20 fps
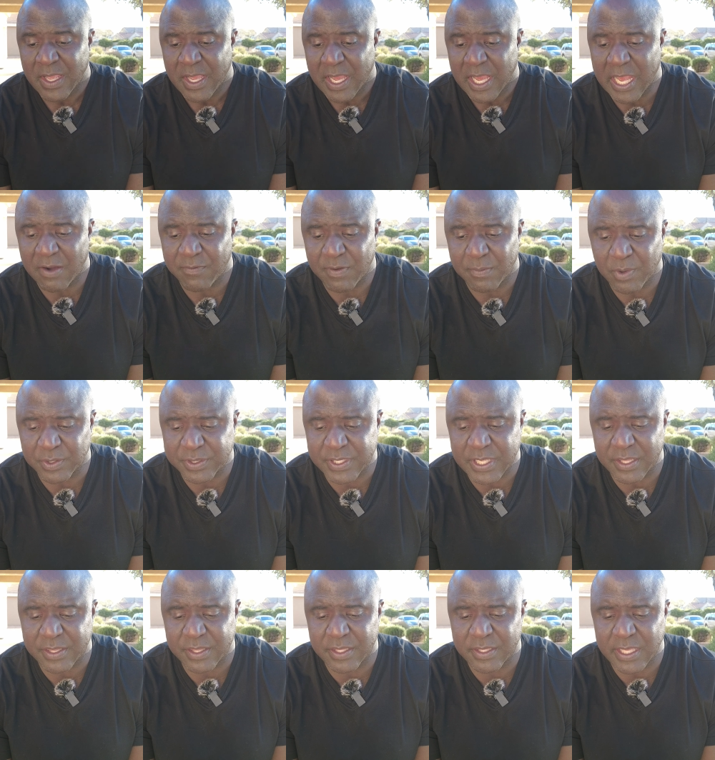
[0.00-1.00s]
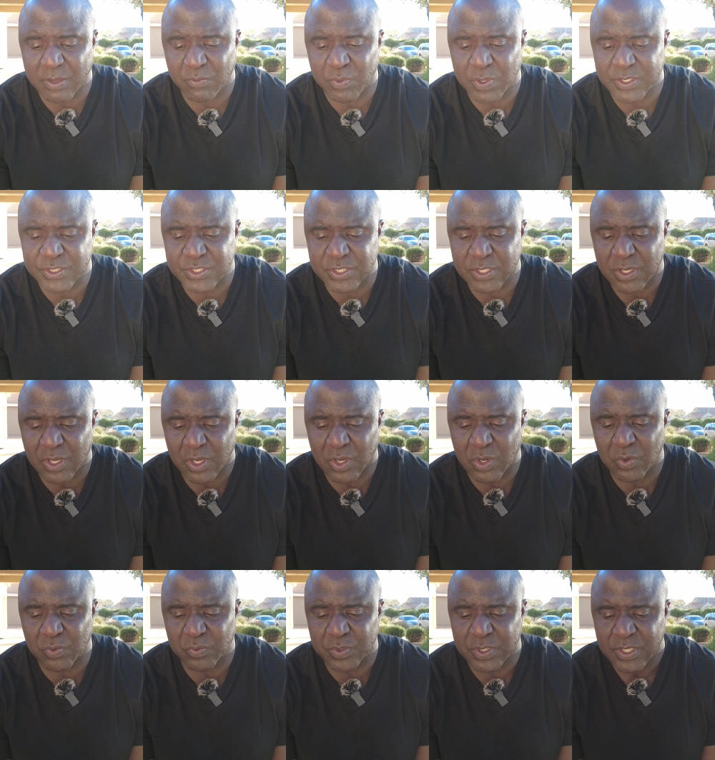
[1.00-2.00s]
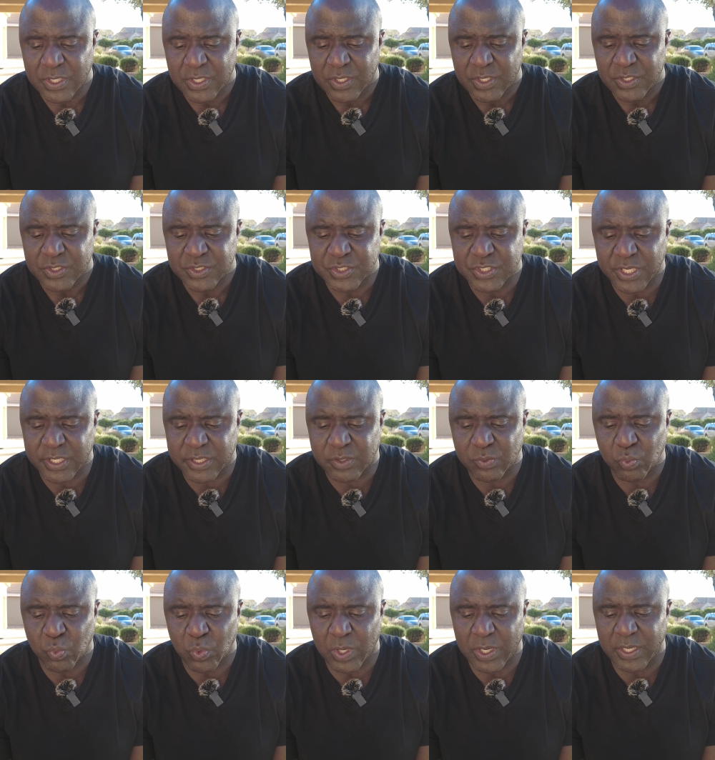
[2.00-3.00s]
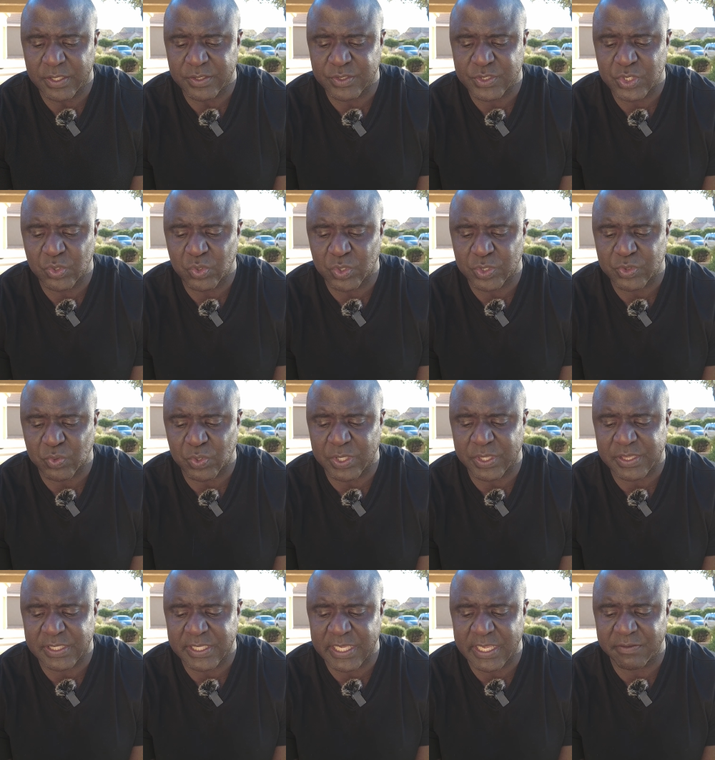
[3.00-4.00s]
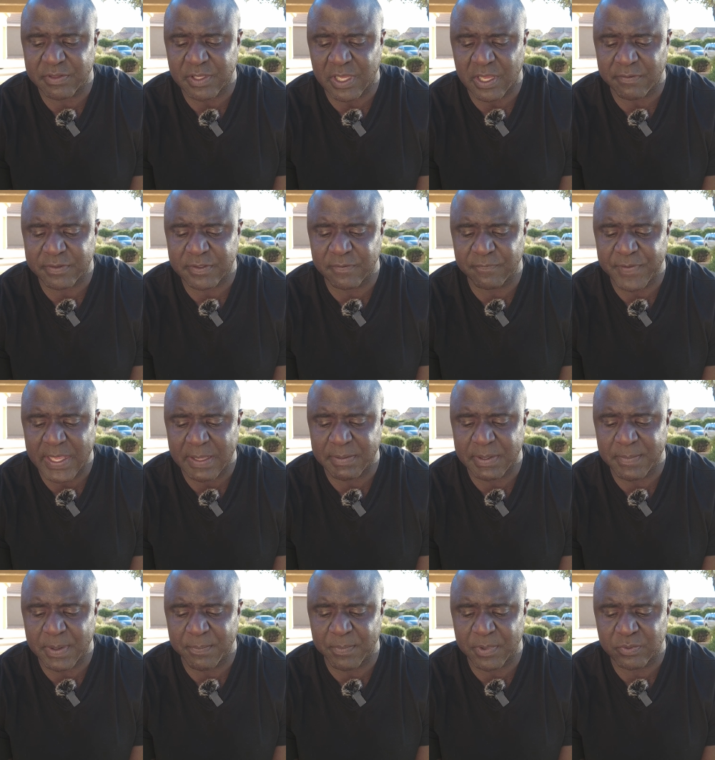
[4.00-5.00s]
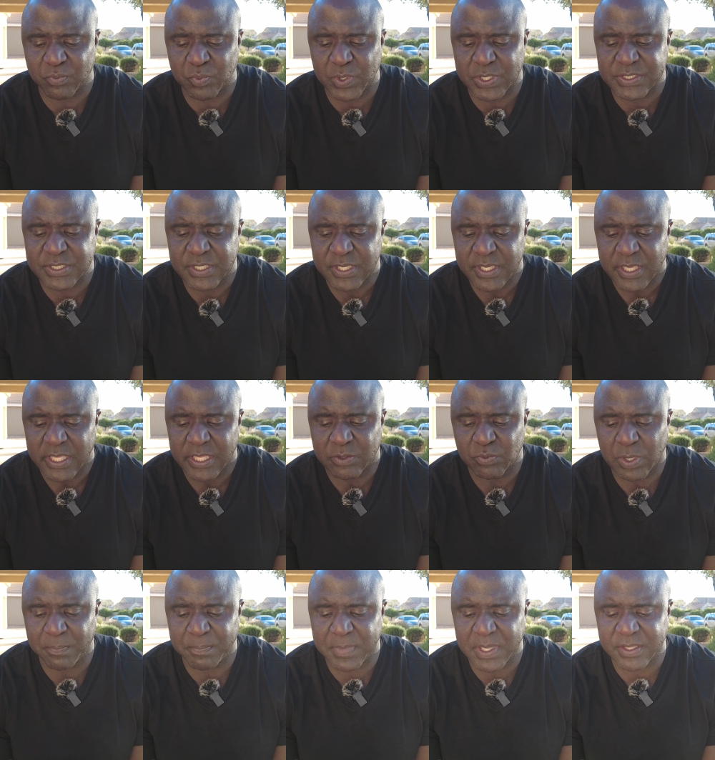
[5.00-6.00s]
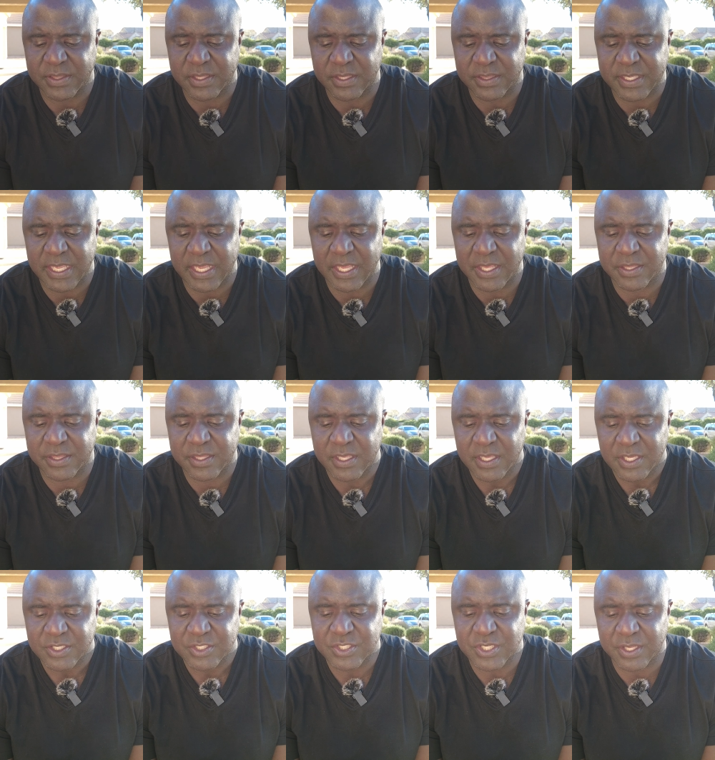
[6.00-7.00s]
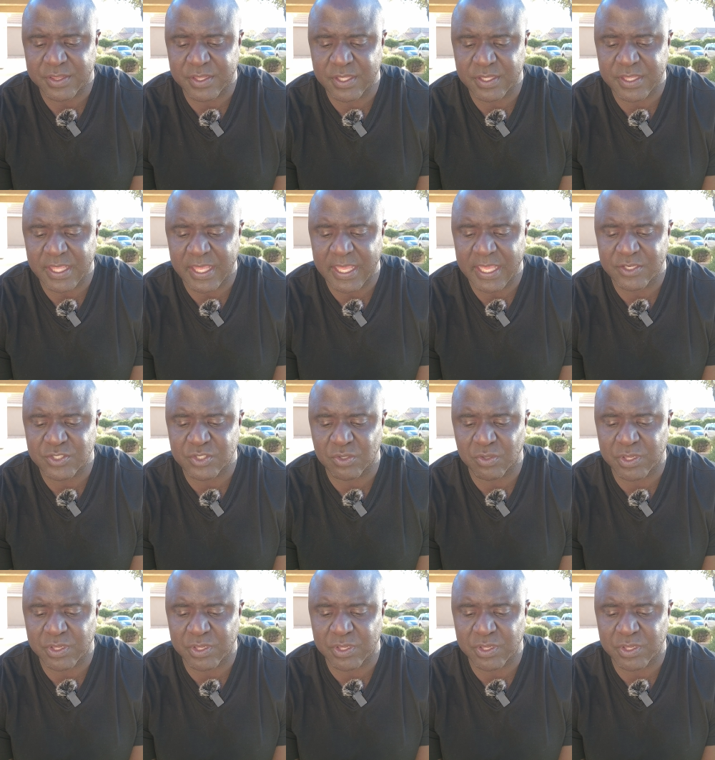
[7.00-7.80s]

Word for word: However, in most cases, they would own just one, two, or three slaves, often family members, which is what makes his case Justus Angel